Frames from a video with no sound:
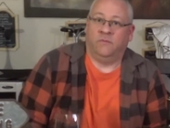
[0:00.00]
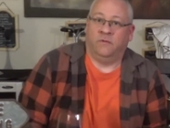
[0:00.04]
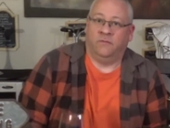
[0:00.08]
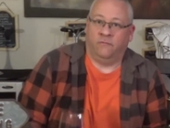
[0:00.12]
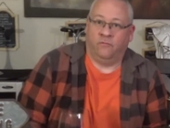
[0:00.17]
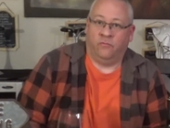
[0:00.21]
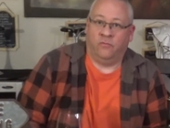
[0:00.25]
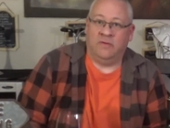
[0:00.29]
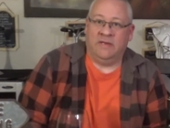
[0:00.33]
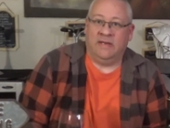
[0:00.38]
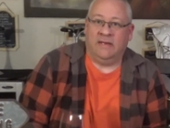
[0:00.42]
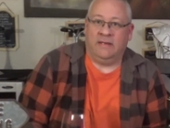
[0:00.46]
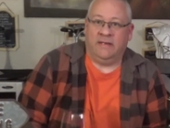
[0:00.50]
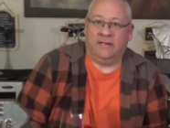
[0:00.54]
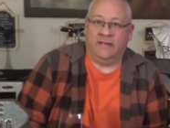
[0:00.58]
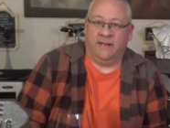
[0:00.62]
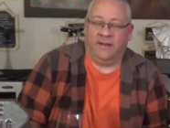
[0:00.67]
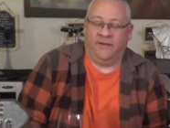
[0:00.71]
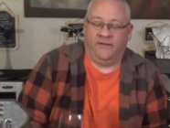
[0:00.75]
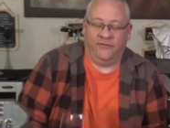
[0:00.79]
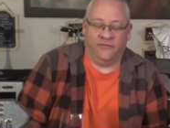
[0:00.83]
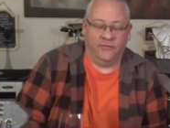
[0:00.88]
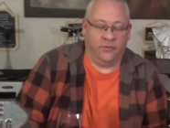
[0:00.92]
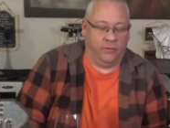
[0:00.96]
Really
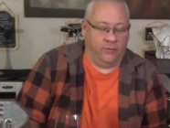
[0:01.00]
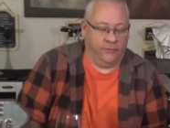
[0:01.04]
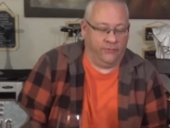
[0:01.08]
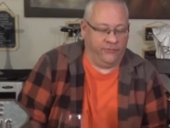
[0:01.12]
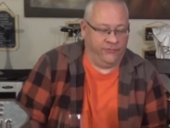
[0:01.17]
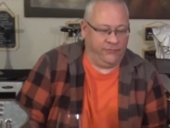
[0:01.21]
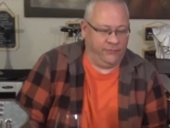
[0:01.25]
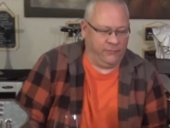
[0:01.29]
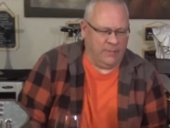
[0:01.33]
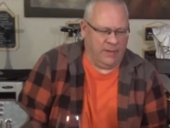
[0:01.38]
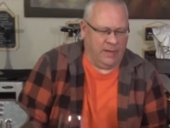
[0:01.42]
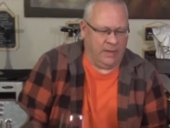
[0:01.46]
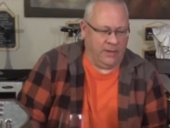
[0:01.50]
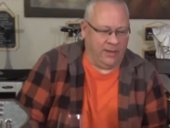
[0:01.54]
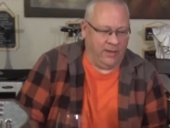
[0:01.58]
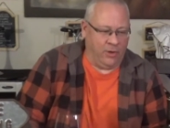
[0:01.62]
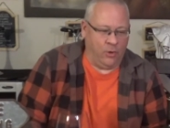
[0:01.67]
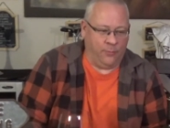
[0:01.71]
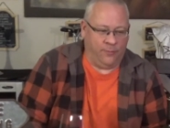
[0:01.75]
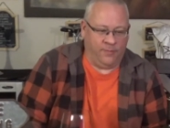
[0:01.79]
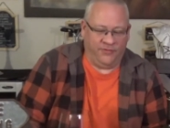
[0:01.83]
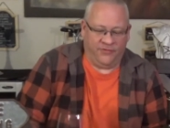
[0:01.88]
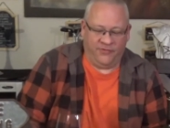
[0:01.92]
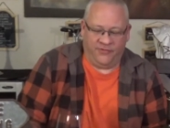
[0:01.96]
nice nose. Wow, I
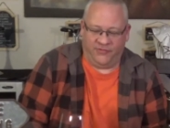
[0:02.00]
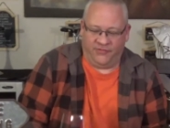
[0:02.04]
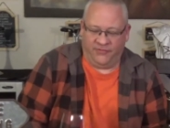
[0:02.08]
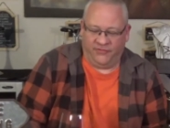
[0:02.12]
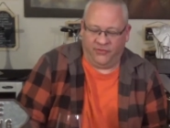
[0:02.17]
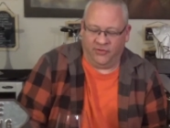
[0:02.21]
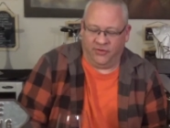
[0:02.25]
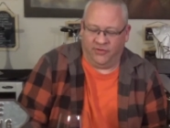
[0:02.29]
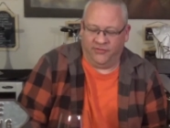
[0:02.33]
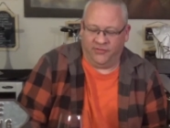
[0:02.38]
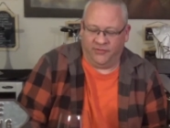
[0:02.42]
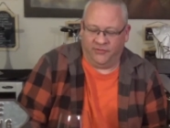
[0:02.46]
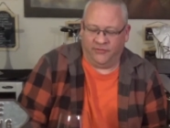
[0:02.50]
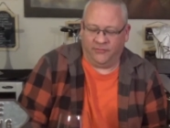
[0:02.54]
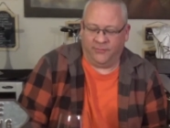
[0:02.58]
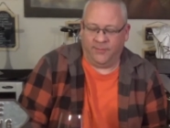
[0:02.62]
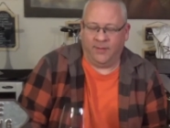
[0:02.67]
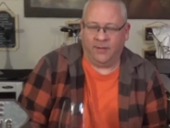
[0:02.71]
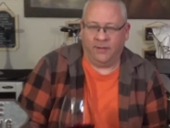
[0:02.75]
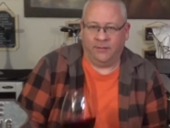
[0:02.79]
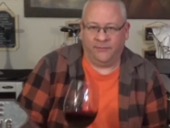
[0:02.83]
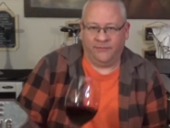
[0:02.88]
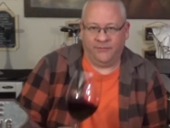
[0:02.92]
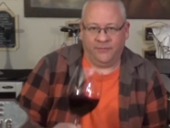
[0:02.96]
hope this is as good as it
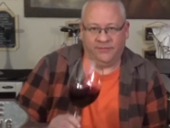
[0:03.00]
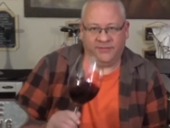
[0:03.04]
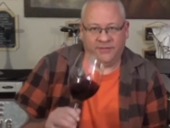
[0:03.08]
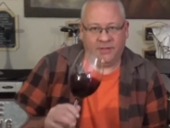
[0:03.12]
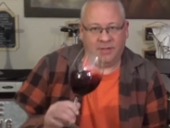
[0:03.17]
smells, I'll tell